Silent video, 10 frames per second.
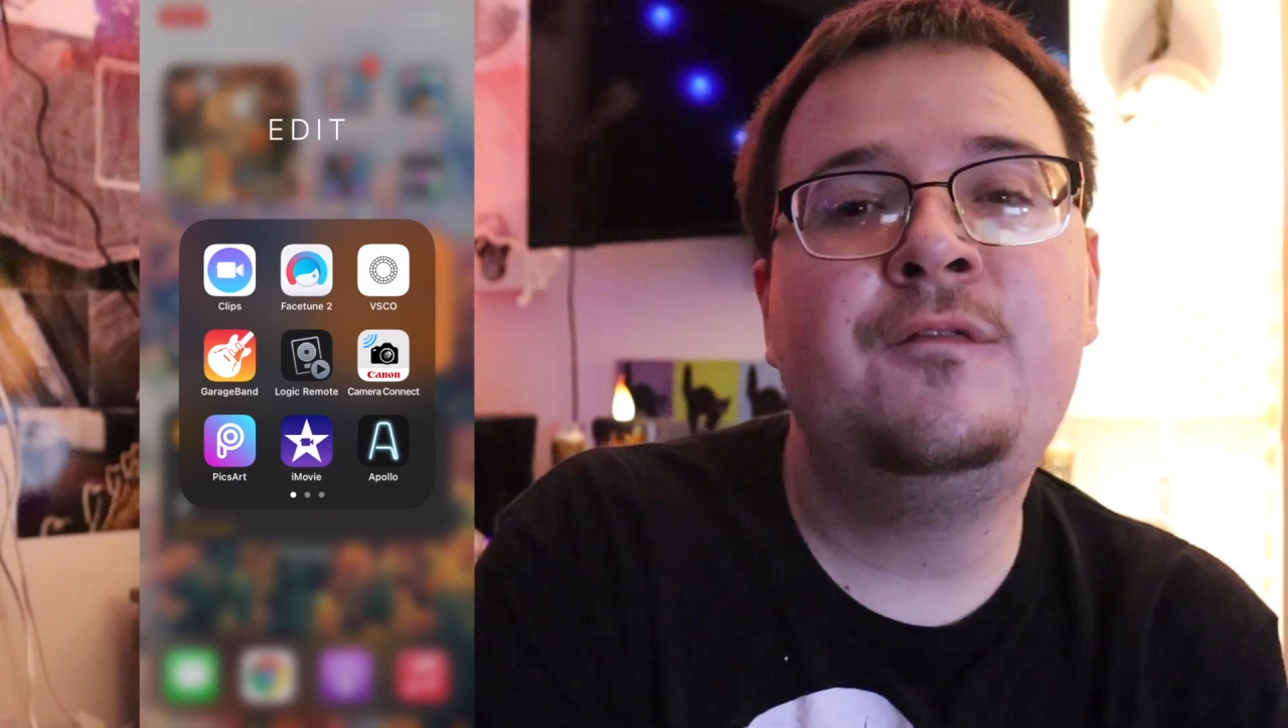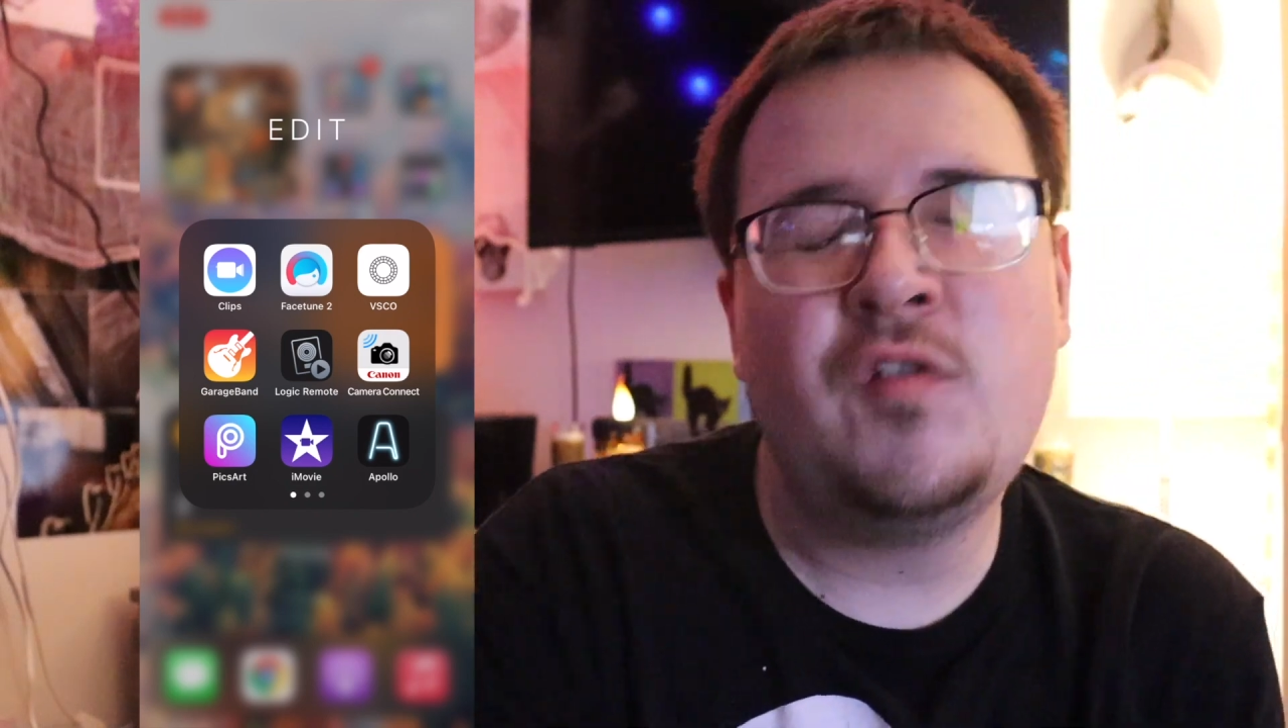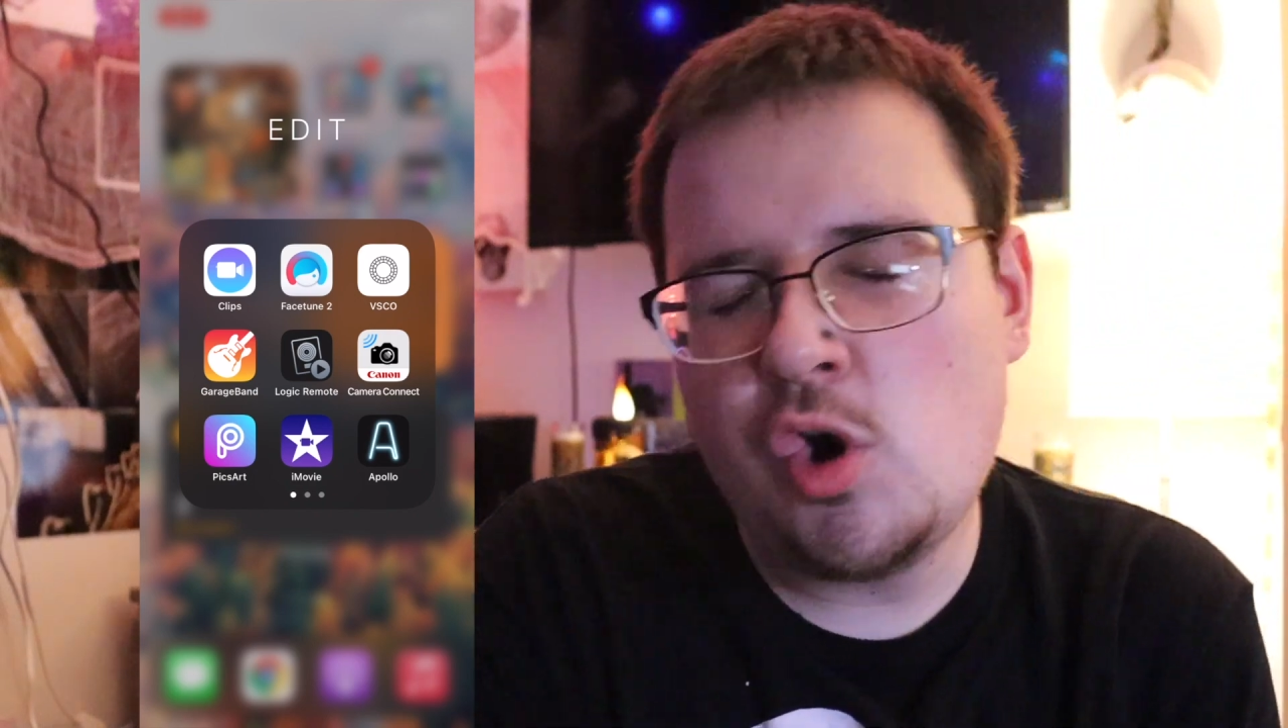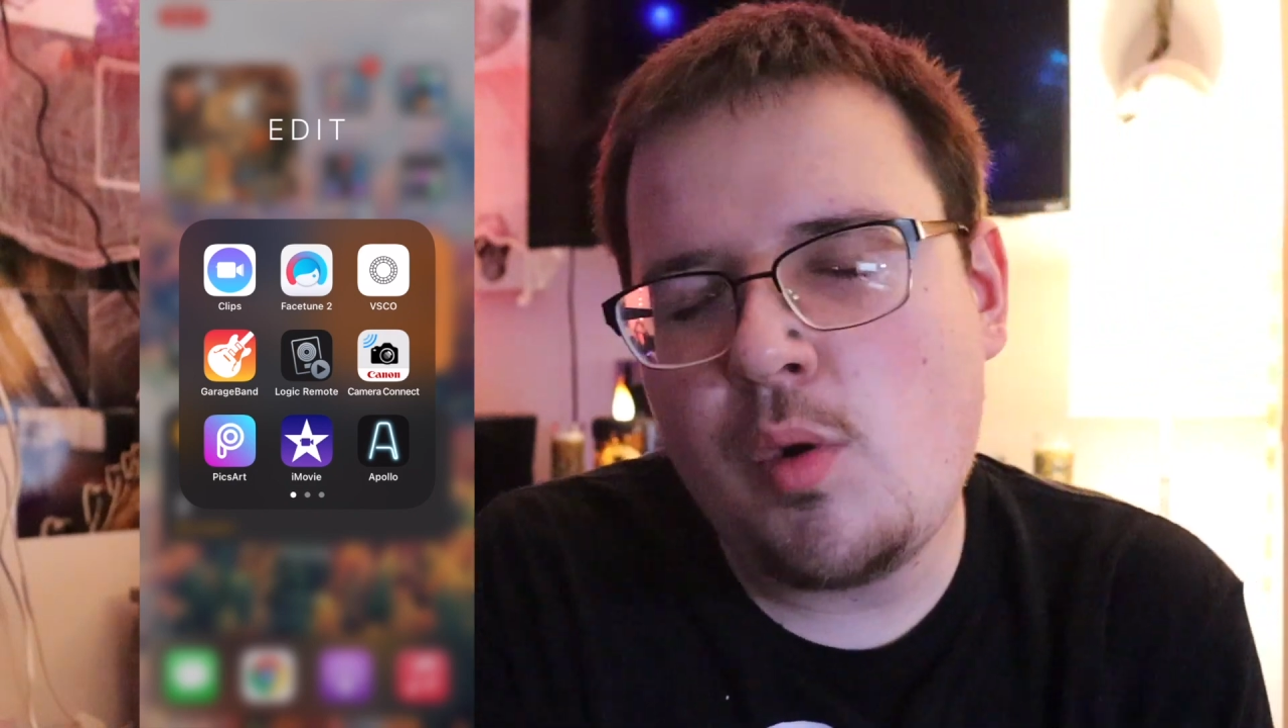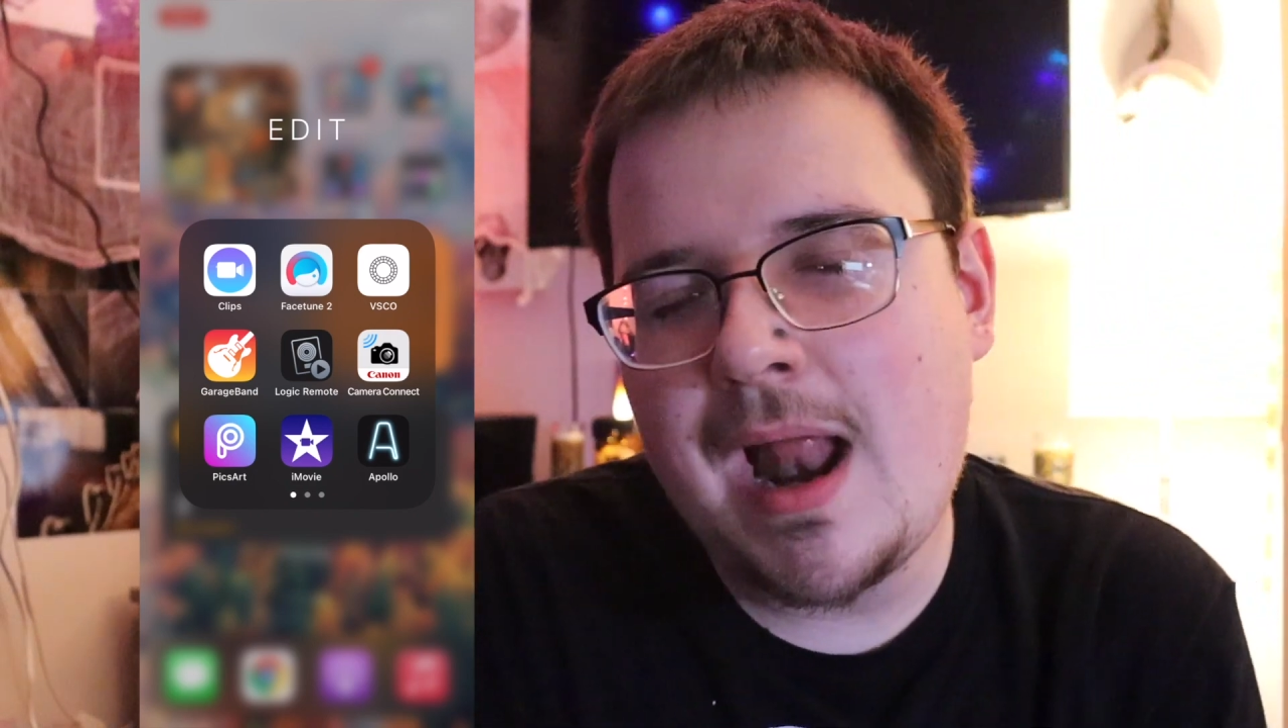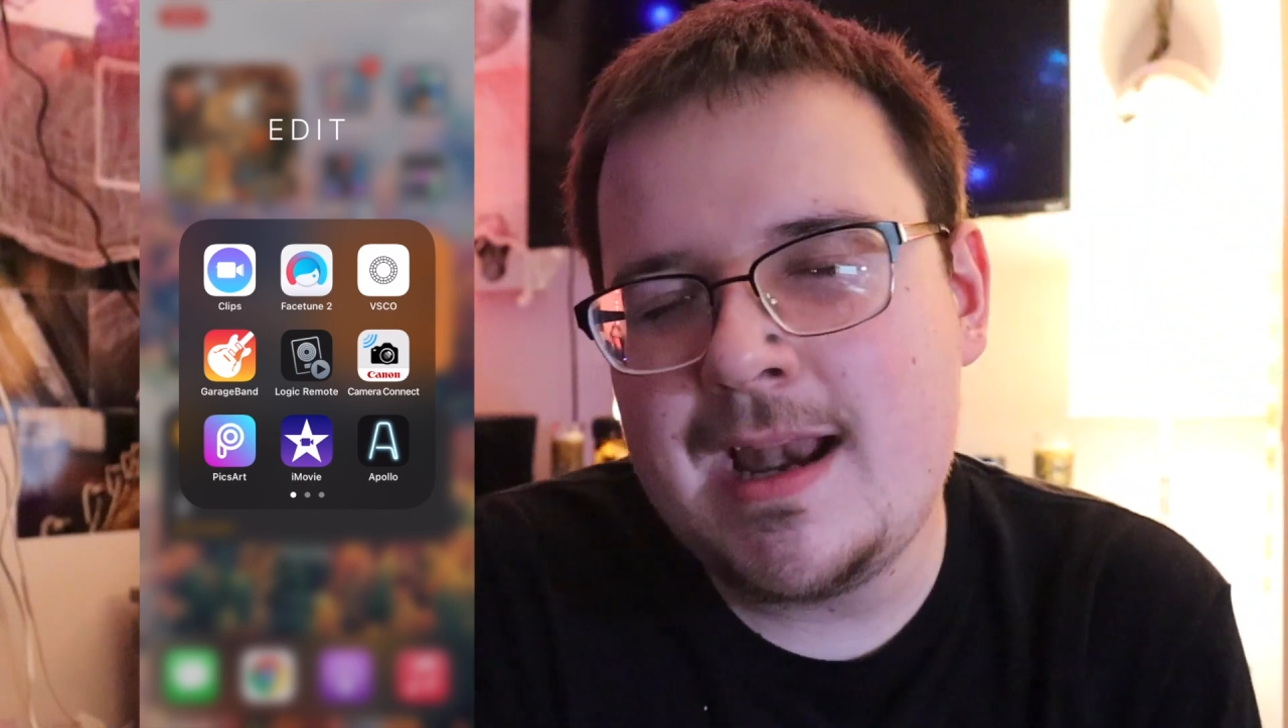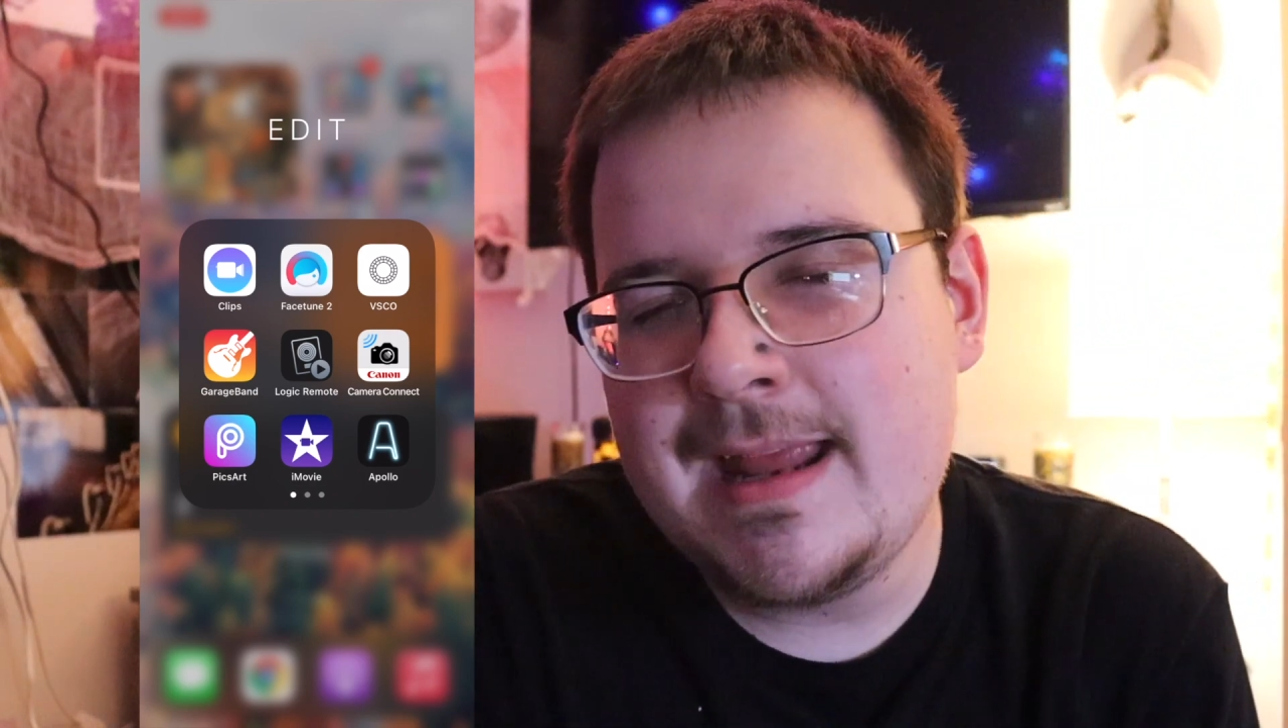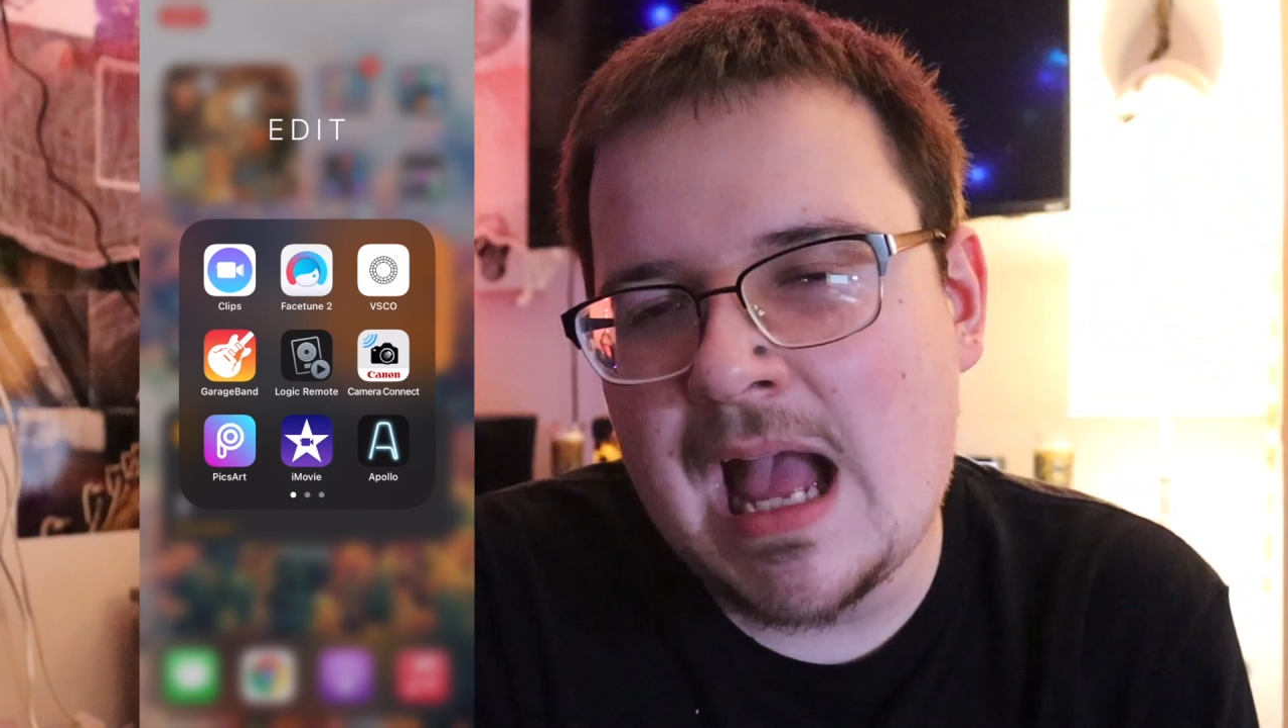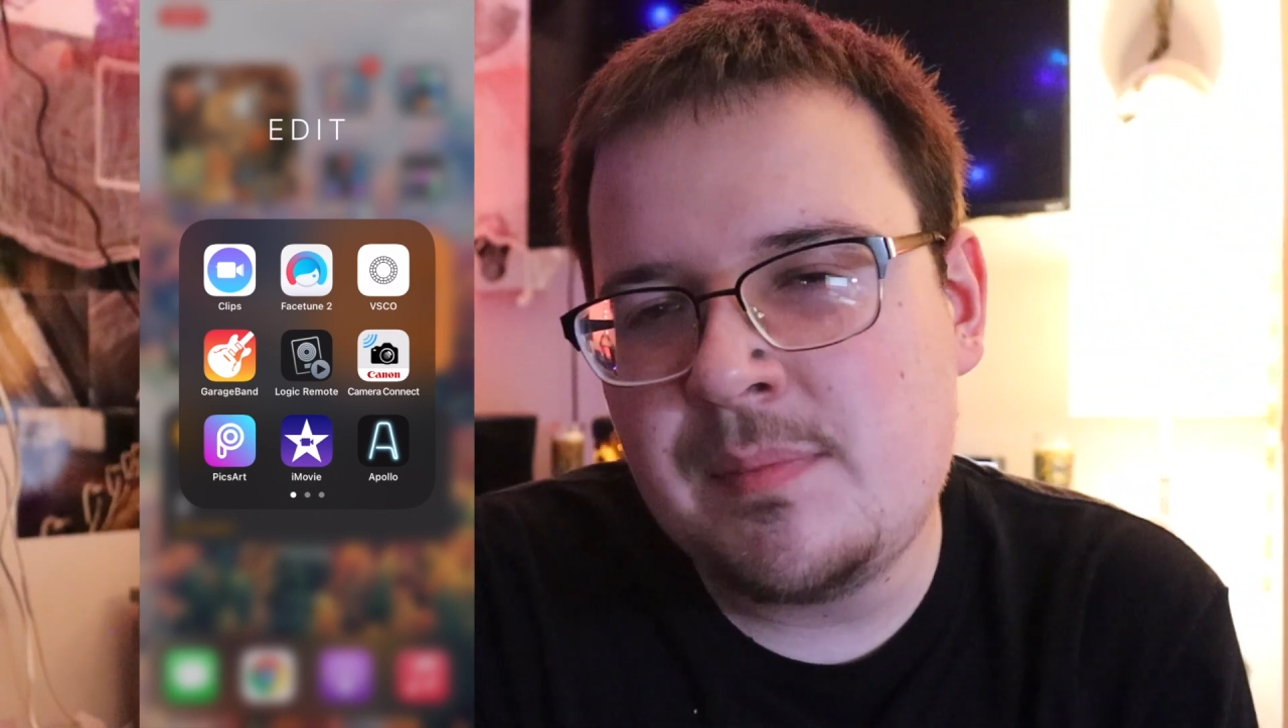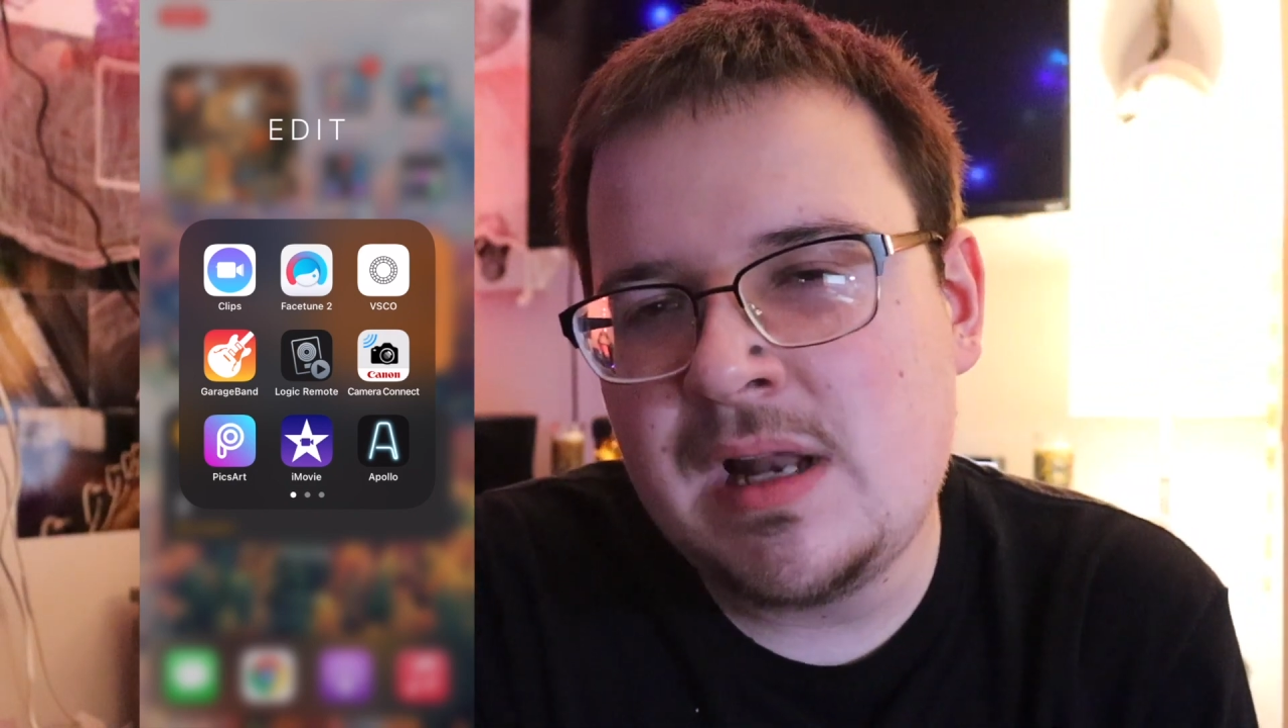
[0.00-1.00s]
photo editing app,